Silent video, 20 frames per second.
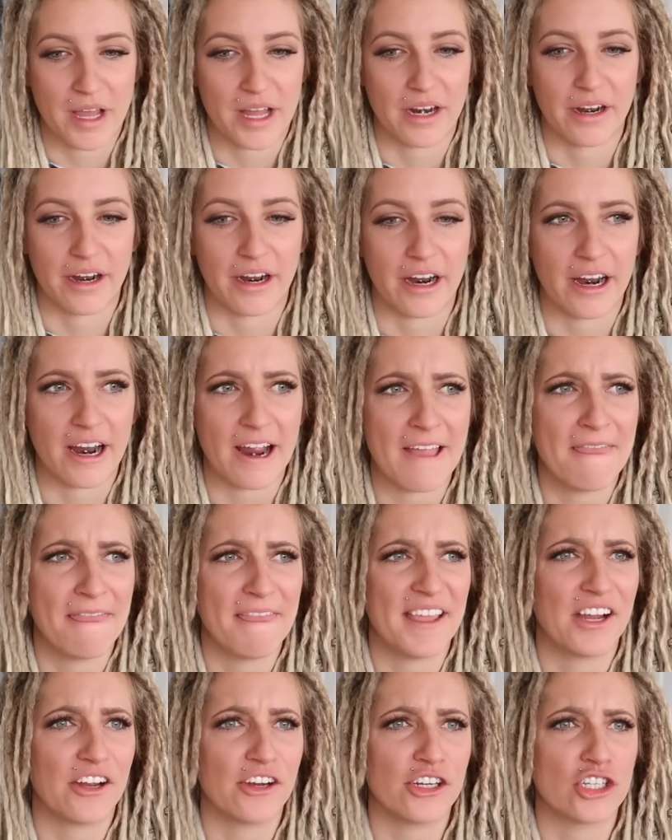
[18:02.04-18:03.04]
better
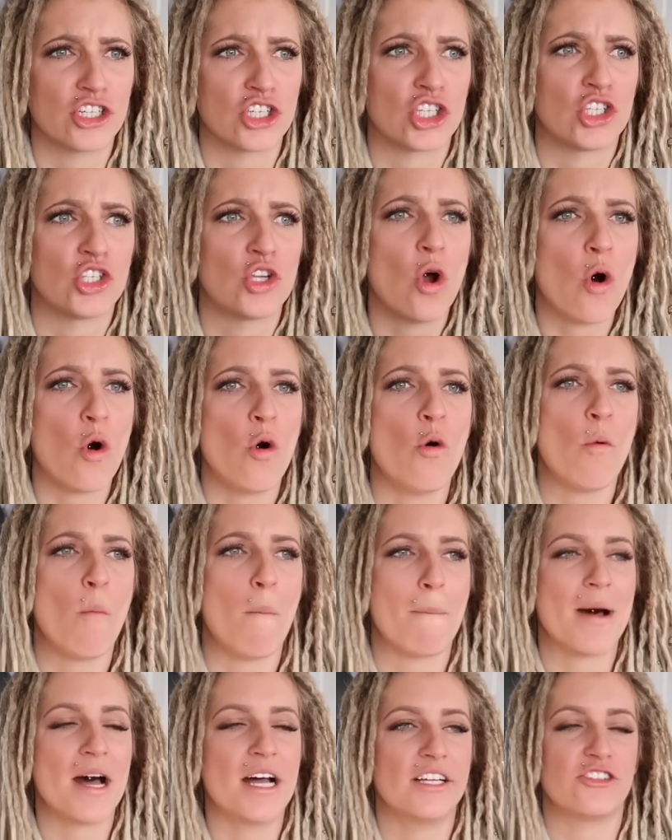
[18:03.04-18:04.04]
and there is so
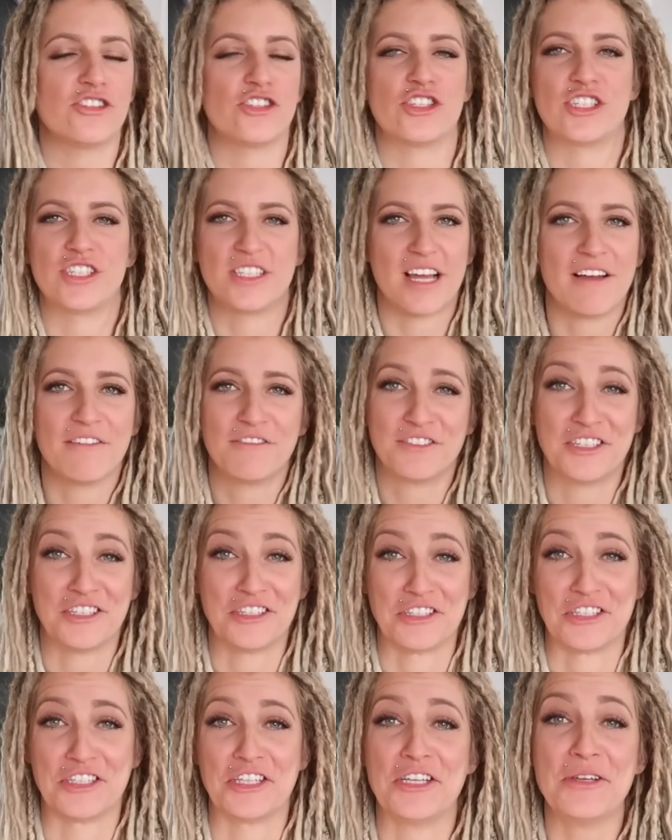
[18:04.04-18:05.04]
much stuff to
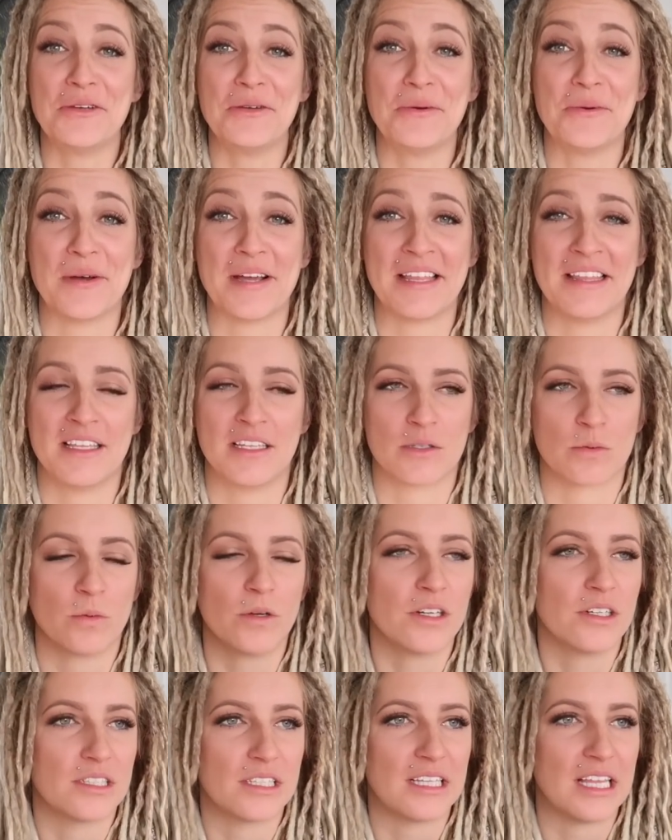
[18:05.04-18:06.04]
do in this
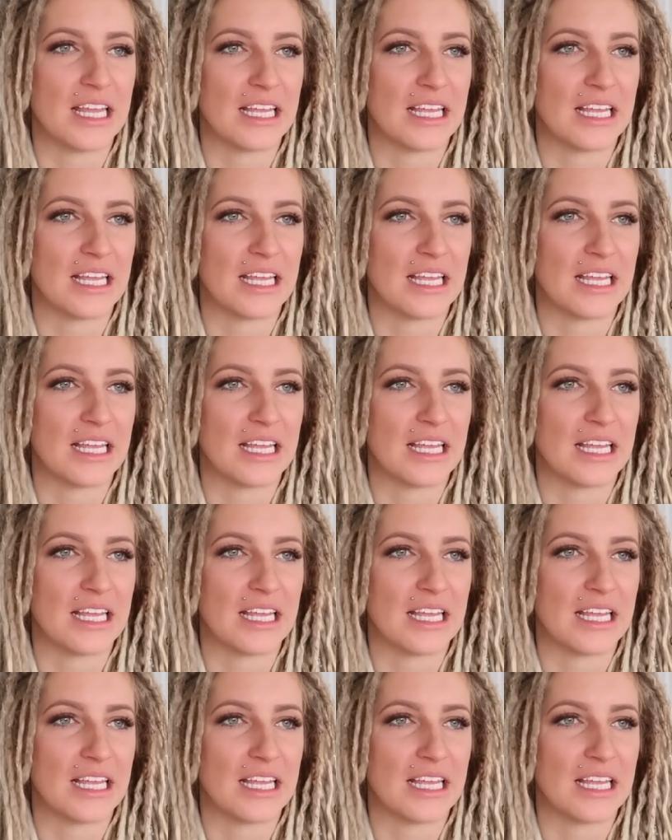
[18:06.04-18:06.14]
world.